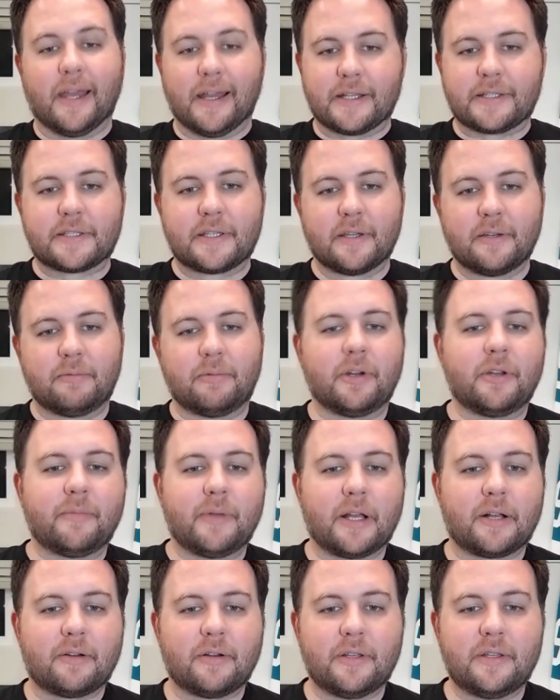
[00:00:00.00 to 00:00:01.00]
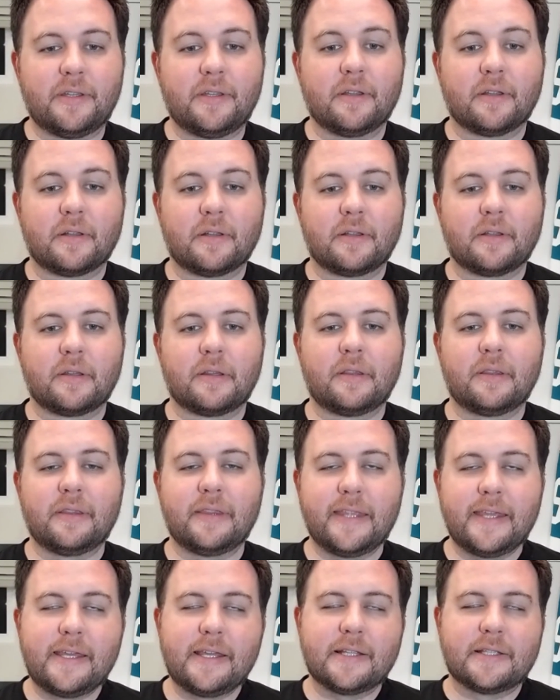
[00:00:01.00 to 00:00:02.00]
yes, William Eklund
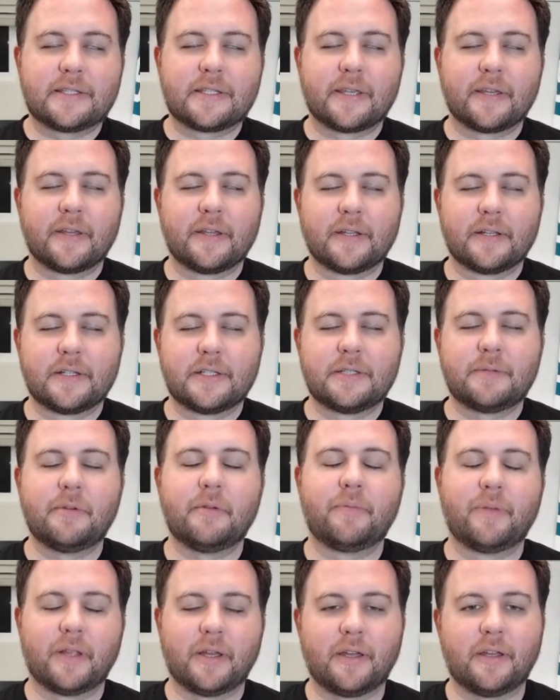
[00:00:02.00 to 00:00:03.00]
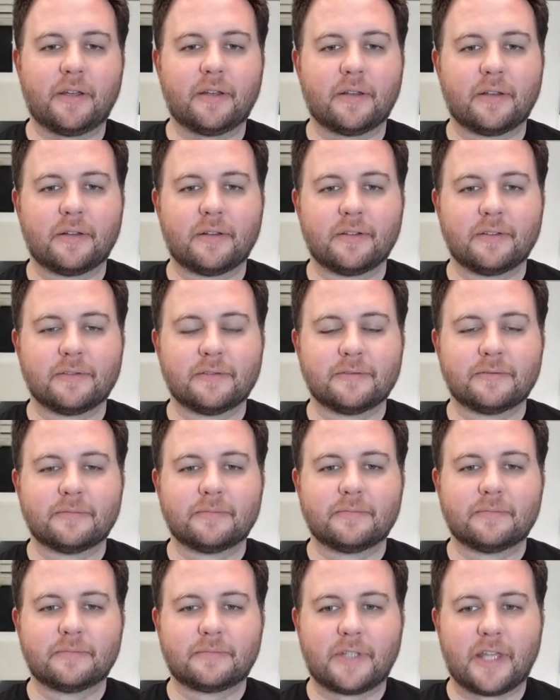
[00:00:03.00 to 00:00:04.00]
needs to be playing
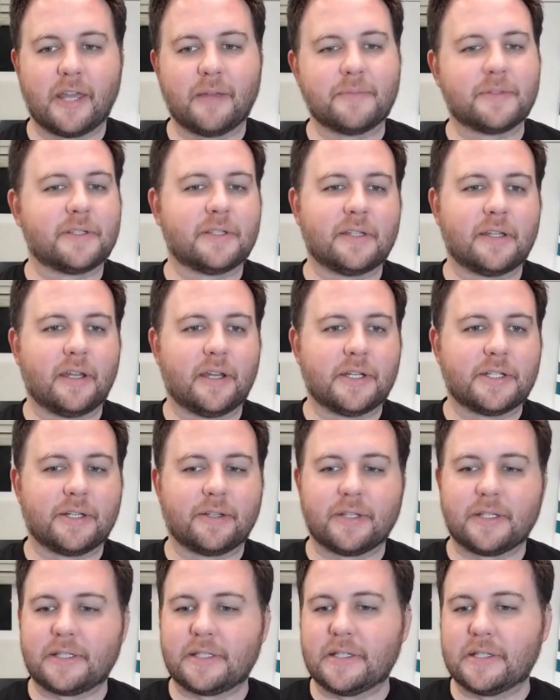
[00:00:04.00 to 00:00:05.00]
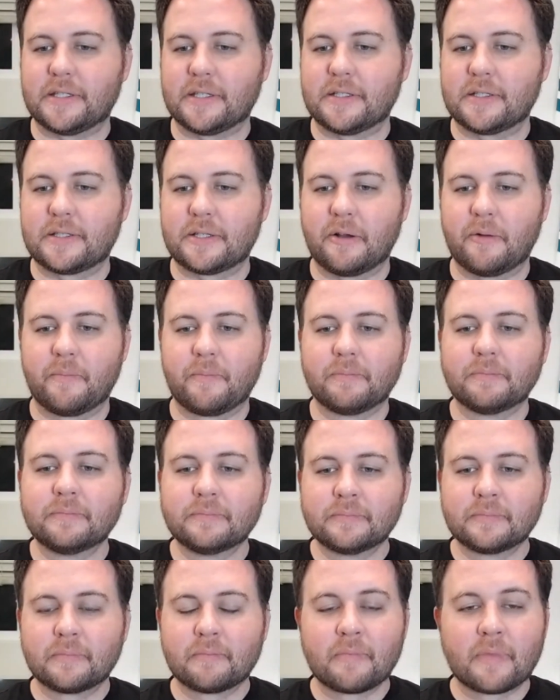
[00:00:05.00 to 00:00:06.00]
games in the N H L this season. So
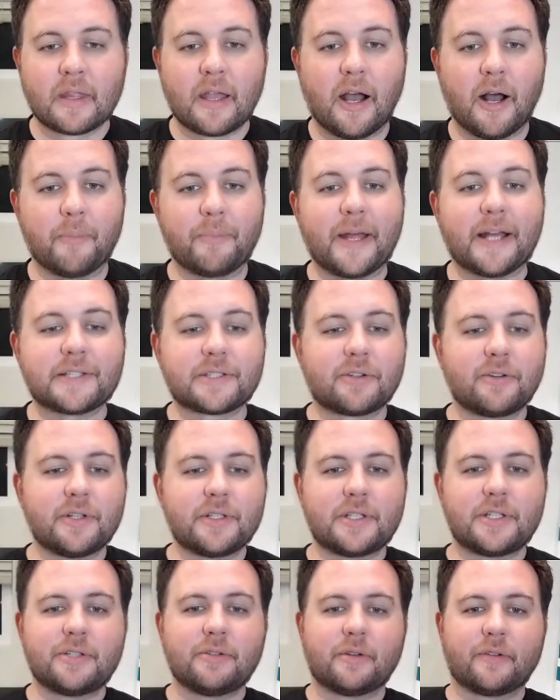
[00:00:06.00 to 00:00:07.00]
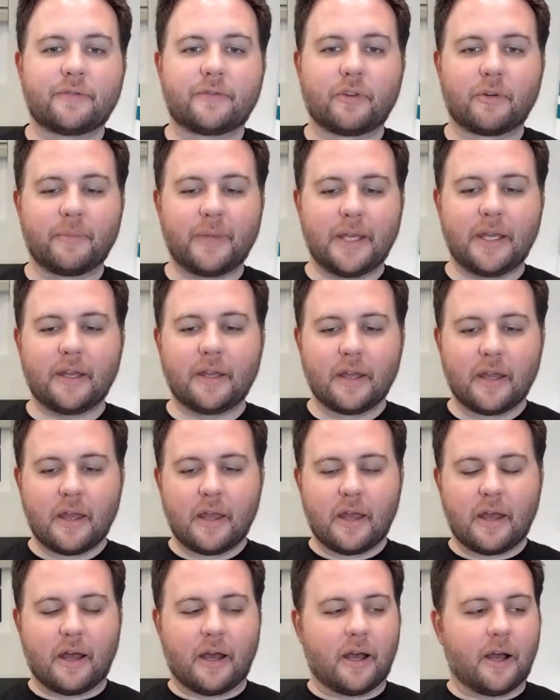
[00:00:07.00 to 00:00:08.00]
um, that's going to do it for me.
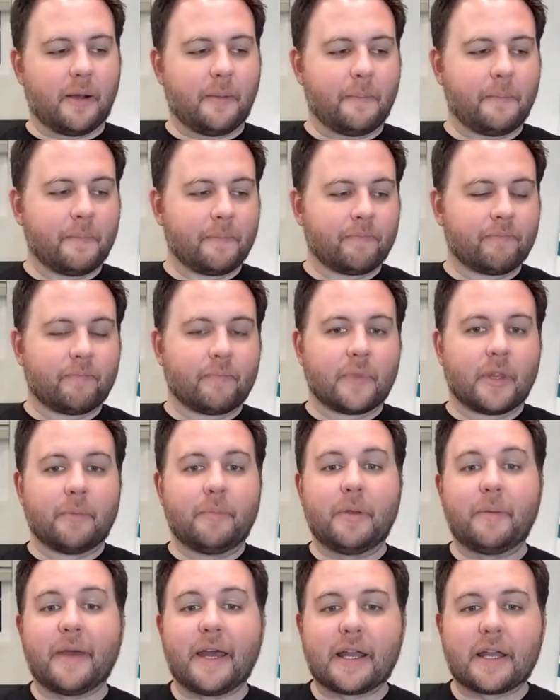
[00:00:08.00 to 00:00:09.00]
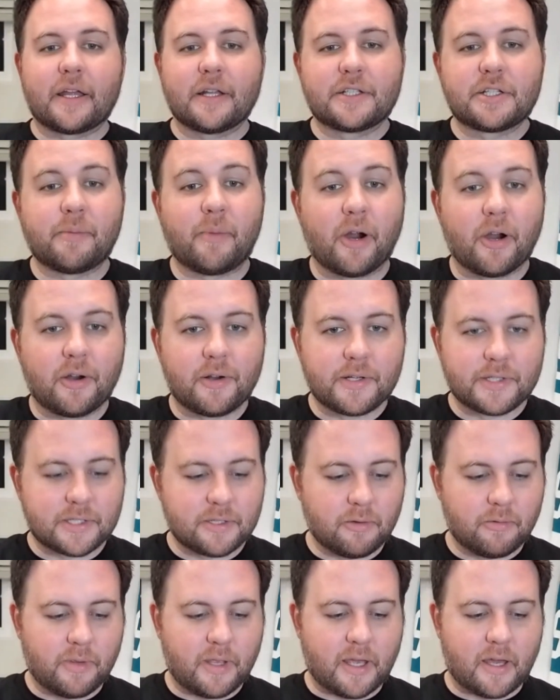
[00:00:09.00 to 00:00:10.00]
Um, be back tomorrow.
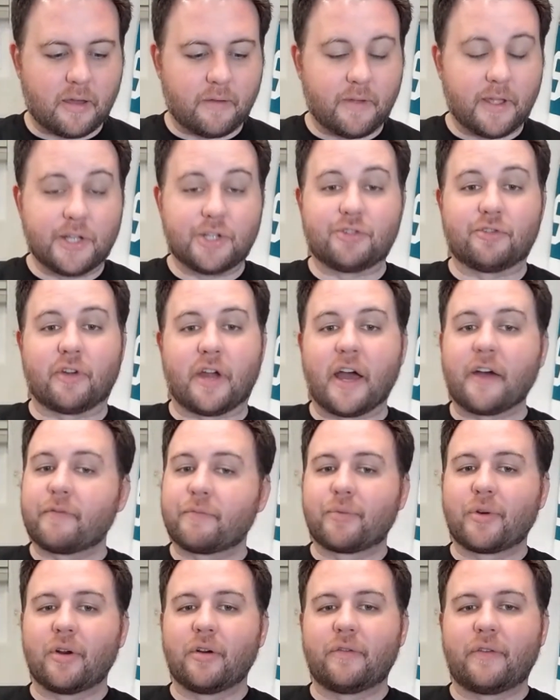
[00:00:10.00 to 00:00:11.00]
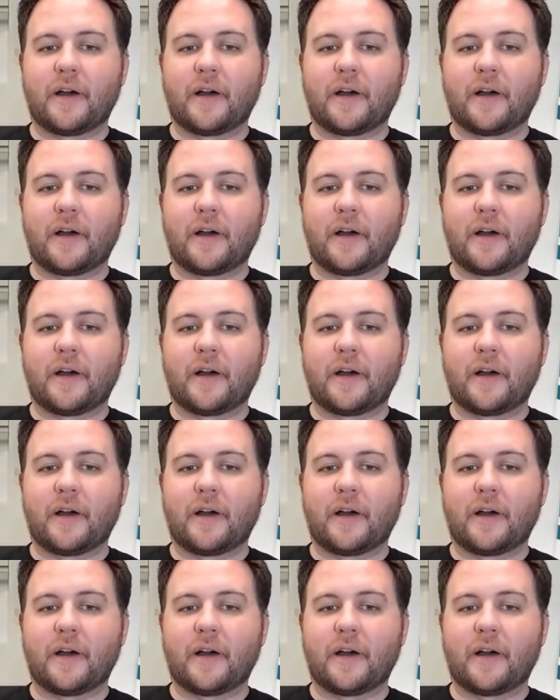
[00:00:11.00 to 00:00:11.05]
So we have a draft